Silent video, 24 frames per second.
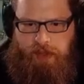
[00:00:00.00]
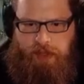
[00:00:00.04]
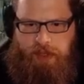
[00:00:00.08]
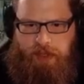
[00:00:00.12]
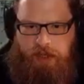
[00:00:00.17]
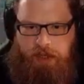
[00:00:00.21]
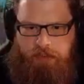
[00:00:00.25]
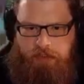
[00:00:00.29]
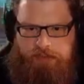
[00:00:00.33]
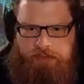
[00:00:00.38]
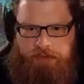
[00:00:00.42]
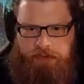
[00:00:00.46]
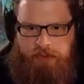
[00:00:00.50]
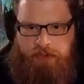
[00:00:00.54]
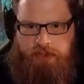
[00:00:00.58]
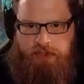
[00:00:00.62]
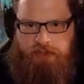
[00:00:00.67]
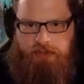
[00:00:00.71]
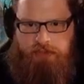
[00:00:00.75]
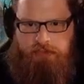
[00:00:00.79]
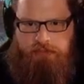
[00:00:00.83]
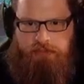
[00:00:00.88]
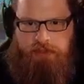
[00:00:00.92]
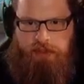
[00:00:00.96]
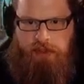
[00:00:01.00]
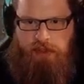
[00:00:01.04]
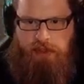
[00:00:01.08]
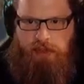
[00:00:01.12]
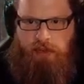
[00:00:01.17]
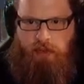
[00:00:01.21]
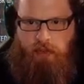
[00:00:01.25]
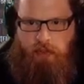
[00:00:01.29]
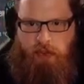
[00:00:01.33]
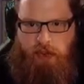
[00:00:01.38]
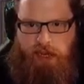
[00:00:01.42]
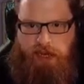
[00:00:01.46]
We've got some
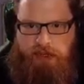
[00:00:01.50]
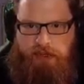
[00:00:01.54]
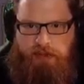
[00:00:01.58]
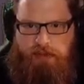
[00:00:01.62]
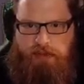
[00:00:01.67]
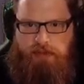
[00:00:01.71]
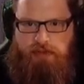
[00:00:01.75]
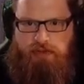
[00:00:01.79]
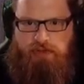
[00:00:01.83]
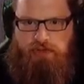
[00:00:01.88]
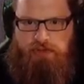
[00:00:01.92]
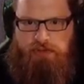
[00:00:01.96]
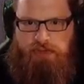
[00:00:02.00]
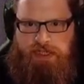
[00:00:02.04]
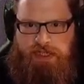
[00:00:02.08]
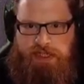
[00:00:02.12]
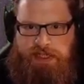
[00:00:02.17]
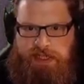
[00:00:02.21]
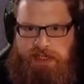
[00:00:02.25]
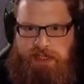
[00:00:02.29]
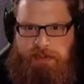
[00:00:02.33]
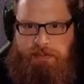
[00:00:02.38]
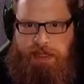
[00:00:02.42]
wild trees in